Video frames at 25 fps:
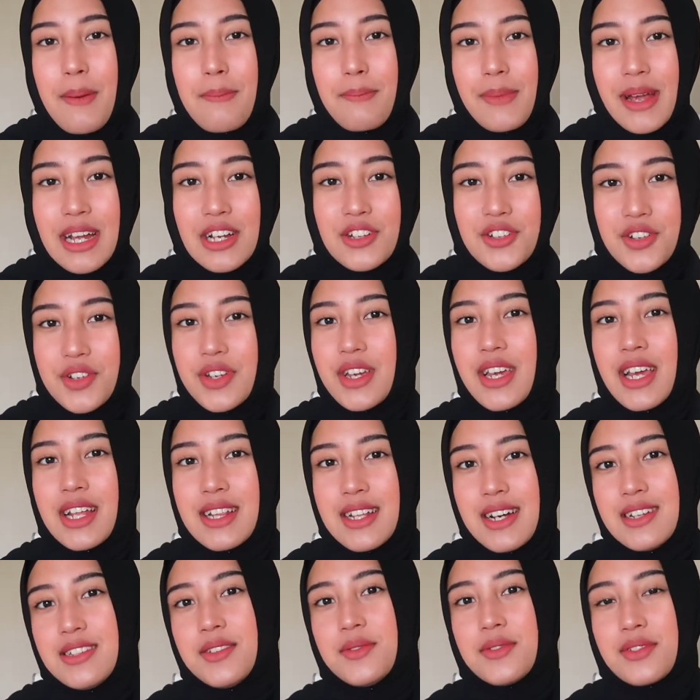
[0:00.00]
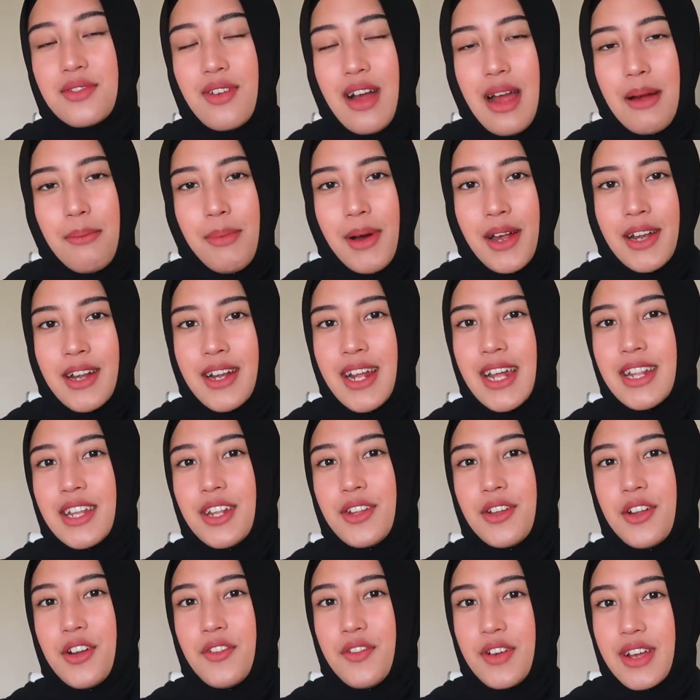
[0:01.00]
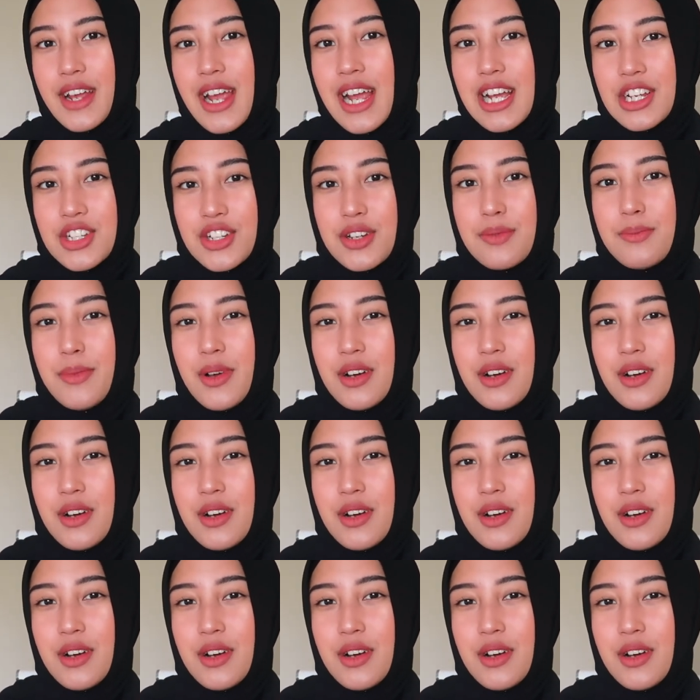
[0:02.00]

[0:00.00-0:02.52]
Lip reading: make sure you hit that subscribe button and the notification